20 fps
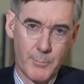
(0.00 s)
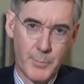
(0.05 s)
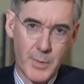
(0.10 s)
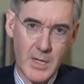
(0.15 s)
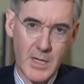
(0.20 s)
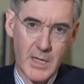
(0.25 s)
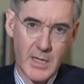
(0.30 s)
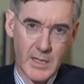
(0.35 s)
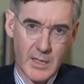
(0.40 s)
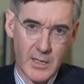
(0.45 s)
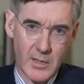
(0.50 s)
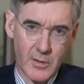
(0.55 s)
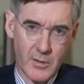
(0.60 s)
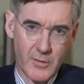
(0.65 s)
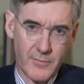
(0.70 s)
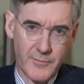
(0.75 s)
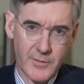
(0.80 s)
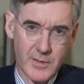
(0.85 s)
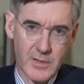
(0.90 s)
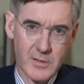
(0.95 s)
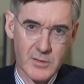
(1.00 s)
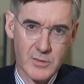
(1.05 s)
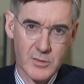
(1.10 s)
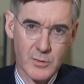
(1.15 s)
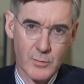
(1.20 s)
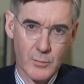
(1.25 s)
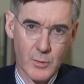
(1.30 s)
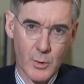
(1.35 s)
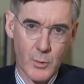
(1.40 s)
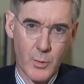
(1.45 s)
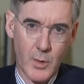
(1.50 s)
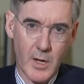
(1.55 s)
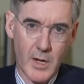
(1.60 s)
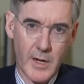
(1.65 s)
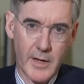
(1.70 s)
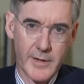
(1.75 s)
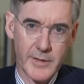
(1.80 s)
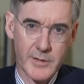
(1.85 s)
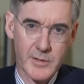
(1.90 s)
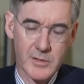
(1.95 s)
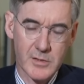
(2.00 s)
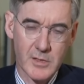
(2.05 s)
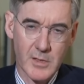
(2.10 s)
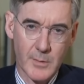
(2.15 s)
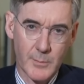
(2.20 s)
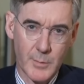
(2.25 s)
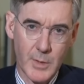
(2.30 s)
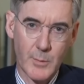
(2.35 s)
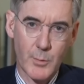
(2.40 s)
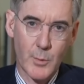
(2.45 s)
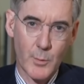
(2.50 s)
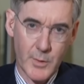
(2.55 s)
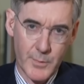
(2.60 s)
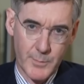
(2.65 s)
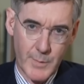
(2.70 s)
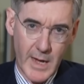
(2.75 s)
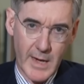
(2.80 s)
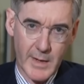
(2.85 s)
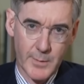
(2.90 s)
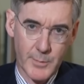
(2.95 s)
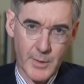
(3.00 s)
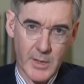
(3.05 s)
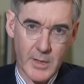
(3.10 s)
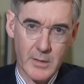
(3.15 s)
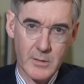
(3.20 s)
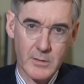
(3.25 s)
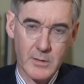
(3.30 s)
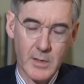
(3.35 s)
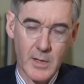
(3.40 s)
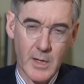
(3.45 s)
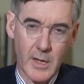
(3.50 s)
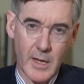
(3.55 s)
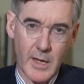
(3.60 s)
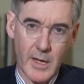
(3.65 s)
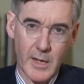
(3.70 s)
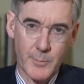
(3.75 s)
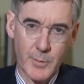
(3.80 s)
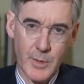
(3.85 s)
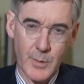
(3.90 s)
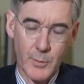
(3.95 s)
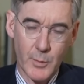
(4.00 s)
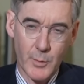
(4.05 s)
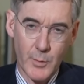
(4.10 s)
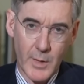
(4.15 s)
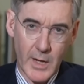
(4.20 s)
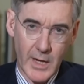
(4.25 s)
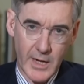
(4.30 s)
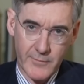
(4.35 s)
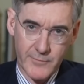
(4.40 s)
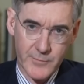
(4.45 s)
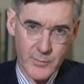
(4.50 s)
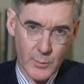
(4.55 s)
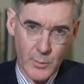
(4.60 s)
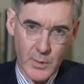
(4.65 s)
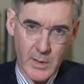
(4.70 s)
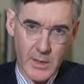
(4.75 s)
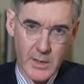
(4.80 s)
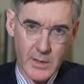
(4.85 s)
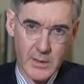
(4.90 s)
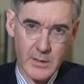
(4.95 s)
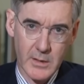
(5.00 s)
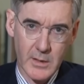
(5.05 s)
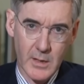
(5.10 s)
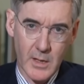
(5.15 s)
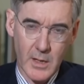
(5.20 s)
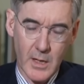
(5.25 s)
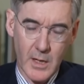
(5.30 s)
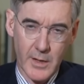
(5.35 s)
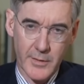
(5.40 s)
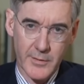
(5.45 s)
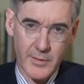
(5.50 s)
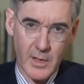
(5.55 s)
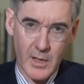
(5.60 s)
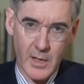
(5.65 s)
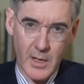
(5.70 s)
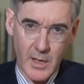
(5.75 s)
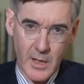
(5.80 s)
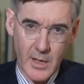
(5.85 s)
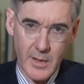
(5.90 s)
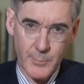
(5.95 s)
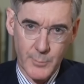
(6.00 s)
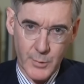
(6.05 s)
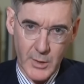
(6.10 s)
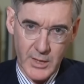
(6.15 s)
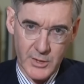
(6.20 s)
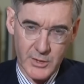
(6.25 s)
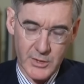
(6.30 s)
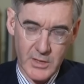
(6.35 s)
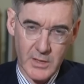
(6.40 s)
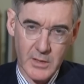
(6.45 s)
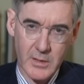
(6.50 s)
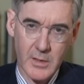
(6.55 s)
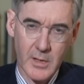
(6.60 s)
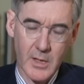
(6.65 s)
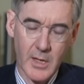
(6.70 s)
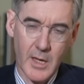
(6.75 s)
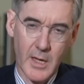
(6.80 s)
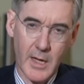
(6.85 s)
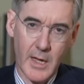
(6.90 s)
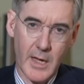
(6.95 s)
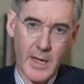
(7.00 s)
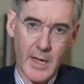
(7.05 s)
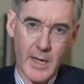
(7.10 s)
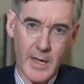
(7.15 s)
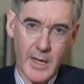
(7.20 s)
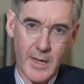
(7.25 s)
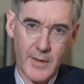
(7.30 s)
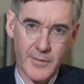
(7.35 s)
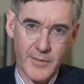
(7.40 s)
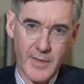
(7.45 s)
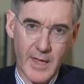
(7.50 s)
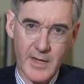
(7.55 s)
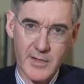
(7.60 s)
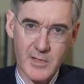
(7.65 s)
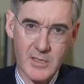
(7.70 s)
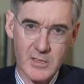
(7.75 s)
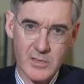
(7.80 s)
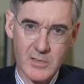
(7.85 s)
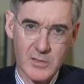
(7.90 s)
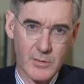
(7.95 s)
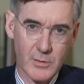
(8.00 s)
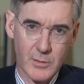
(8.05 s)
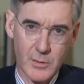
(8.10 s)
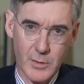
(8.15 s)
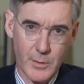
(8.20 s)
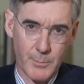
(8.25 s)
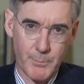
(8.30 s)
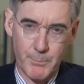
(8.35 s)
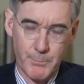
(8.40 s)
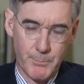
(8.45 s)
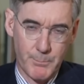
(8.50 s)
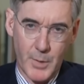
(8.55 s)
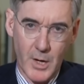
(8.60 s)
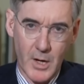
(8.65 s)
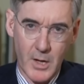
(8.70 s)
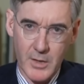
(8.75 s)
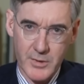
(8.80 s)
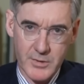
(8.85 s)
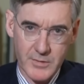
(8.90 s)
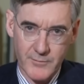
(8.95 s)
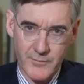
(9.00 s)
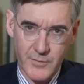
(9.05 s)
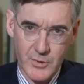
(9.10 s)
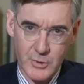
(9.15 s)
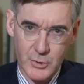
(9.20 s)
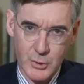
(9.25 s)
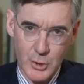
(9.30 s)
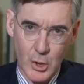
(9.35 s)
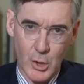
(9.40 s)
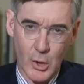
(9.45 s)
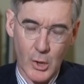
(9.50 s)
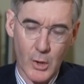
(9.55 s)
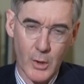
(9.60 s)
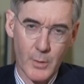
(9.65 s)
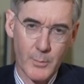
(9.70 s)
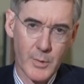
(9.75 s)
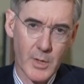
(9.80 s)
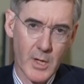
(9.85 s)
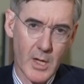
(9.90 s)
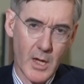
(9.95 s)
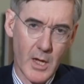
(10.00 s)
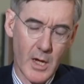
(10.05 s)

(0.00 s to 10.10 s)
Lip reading: being in office requires people with backbone and people who have to work under high pressure, and that is the part of the job.